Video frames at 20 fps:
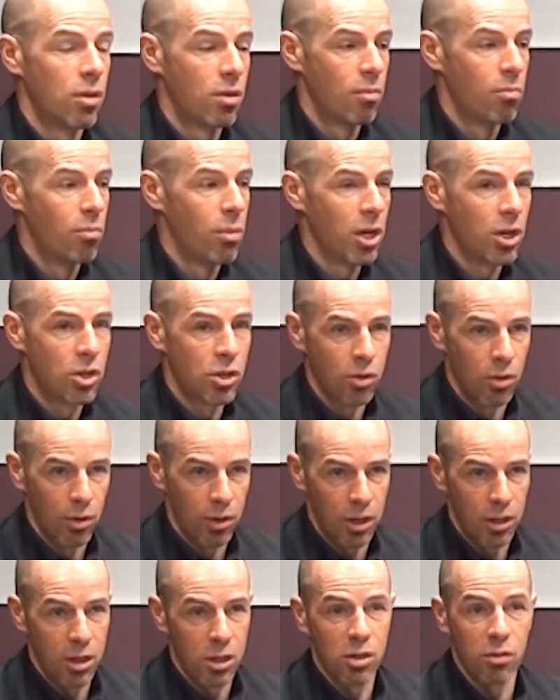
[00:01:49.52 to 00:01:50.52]
make sure
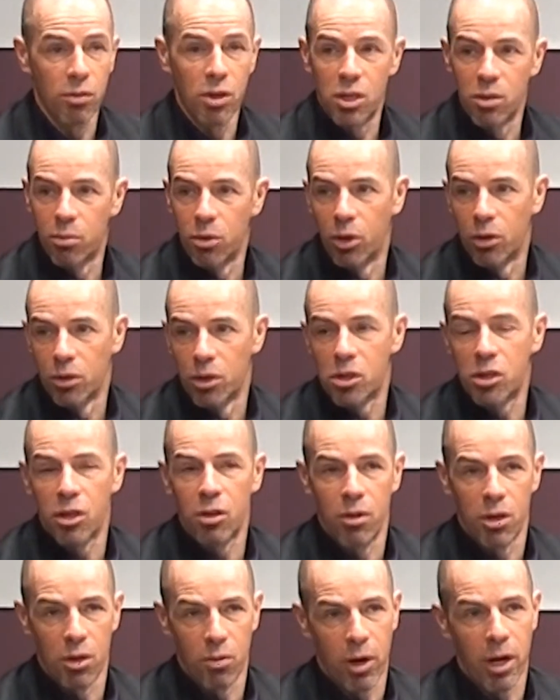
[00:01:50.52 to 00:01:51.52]
that it's visible on the
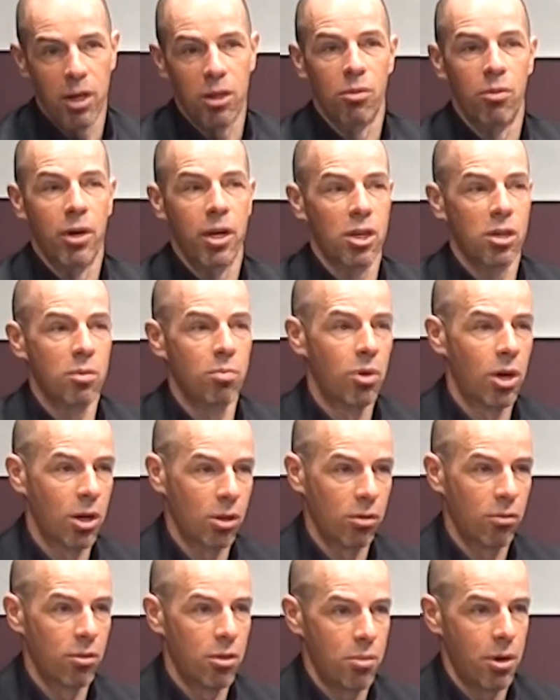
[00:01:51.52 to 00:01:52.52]
screen right away as part
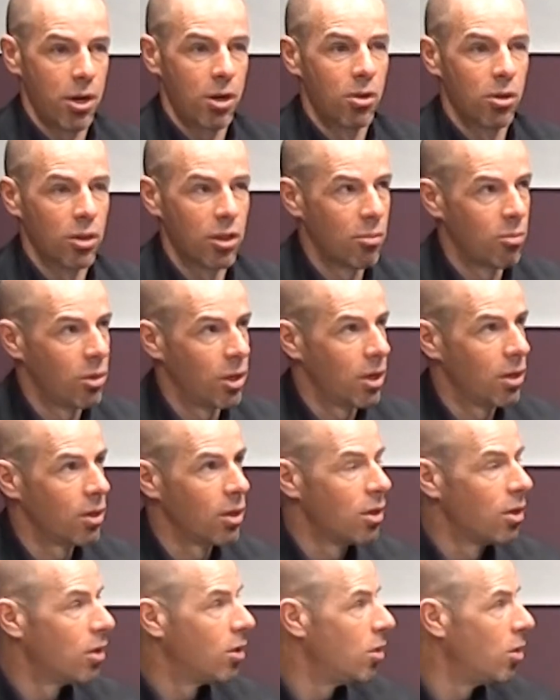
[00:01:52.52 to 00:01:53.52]
of the record update.
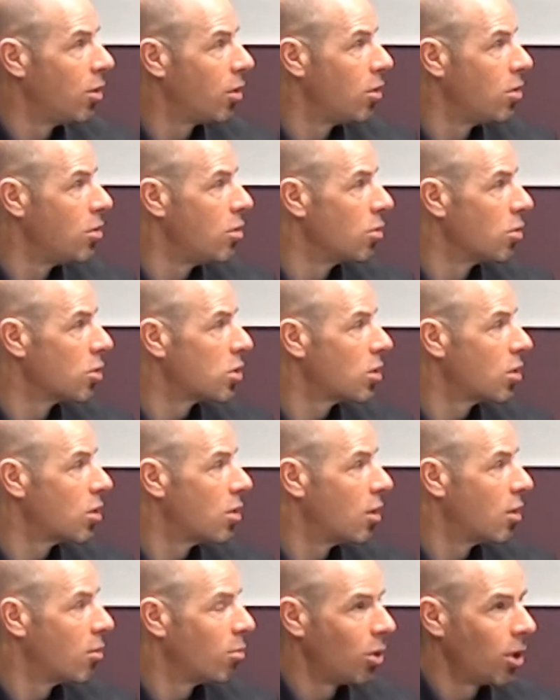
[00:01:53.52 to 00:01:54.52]
You can use
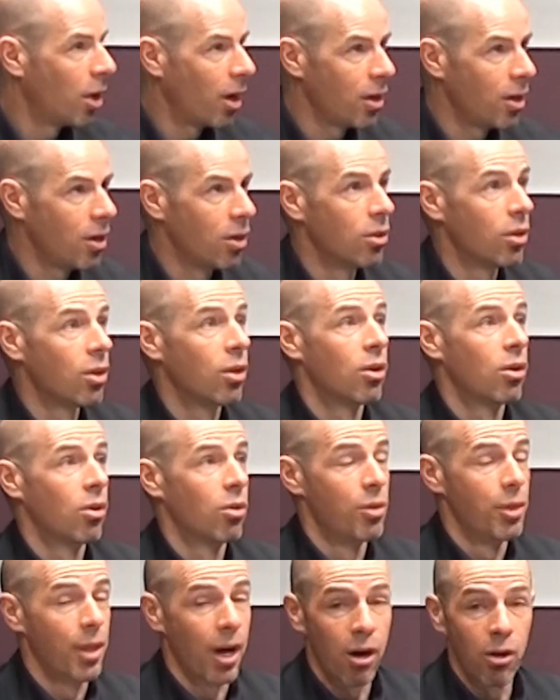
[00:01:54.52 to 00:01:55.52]
plugin, or
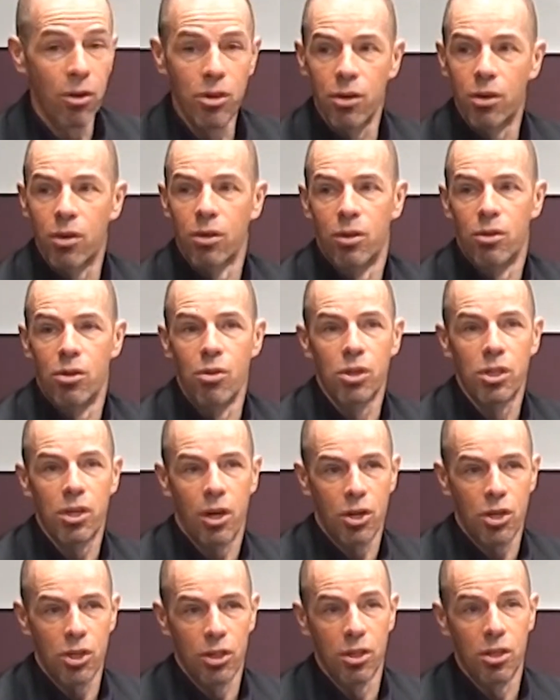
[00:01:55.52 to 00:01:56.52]
now you can use
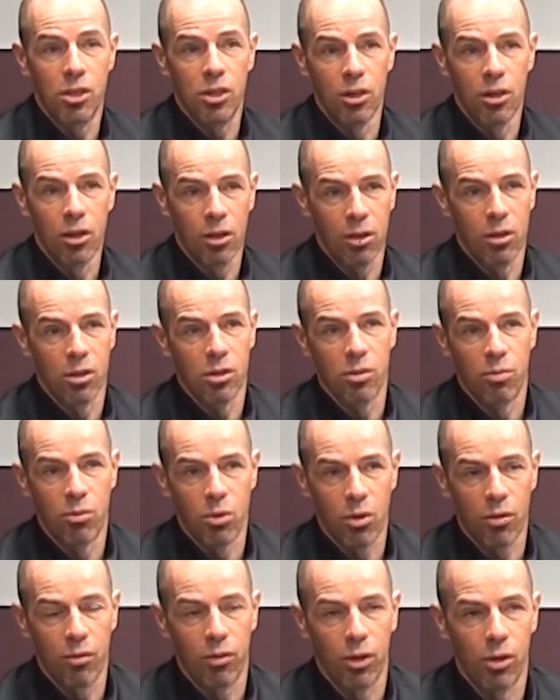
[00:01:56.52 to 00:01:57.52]
actually synchronous
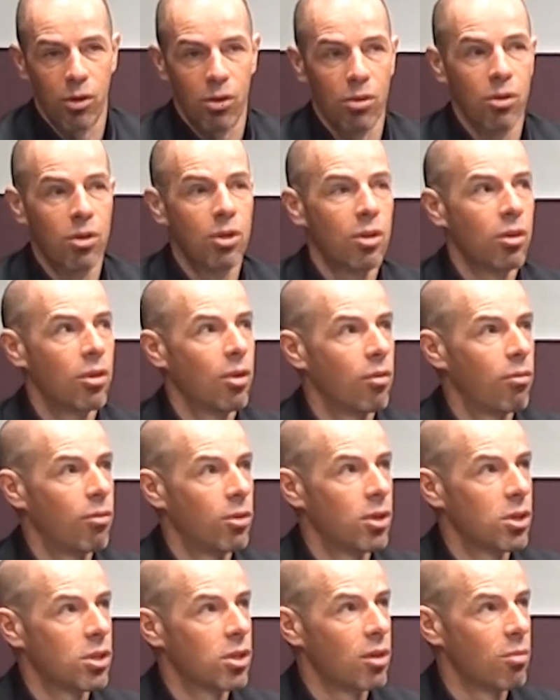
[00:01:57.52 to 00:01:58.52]
workflow for
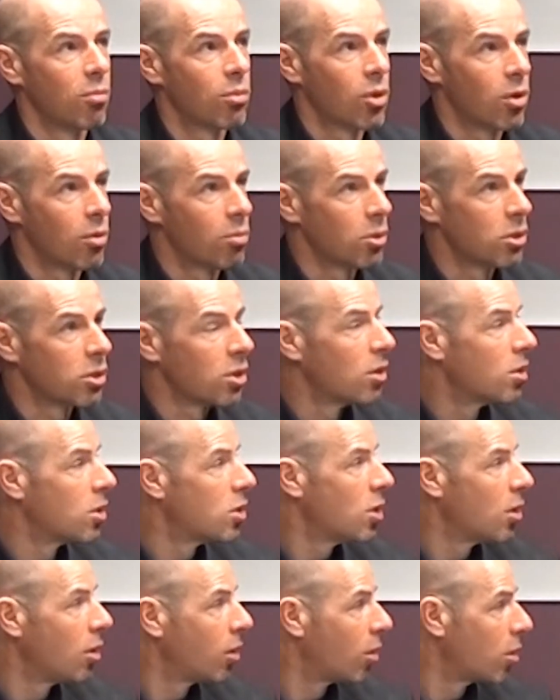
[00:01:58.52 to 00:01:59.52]
the same purpose. And
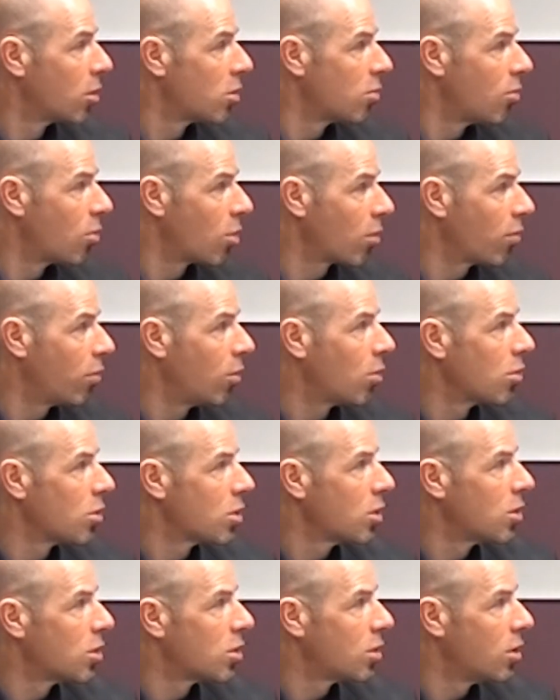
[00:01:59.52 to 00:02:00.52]
synchronous
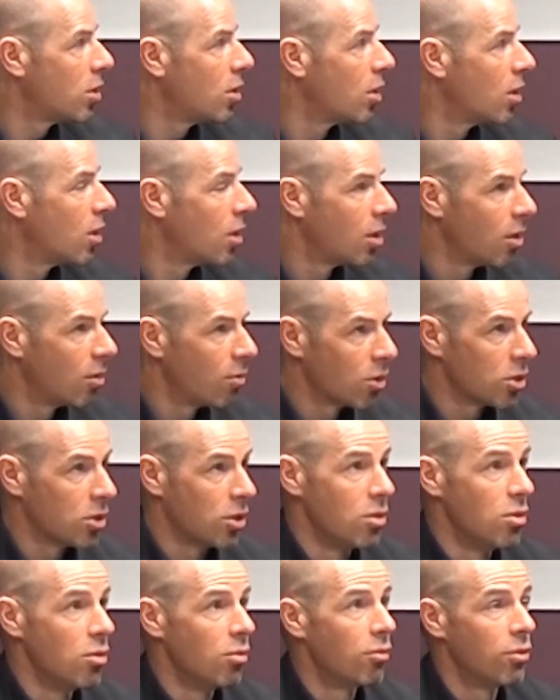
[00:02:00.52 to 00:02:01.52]
workflows was the
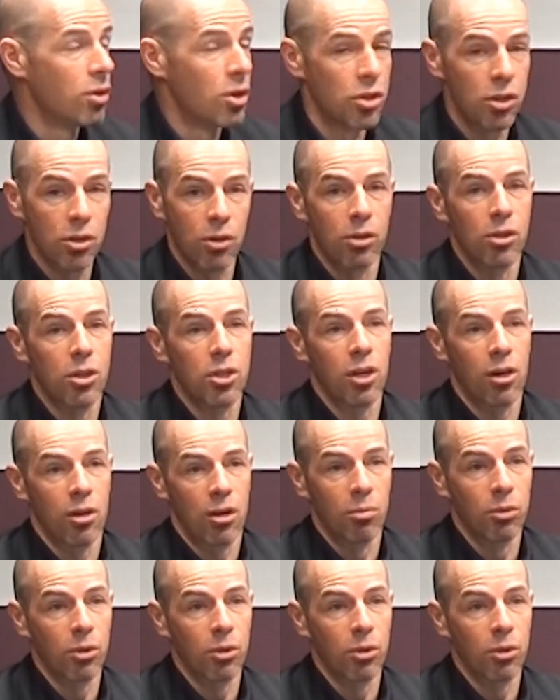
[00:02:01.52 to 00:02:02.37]
new feature in CRM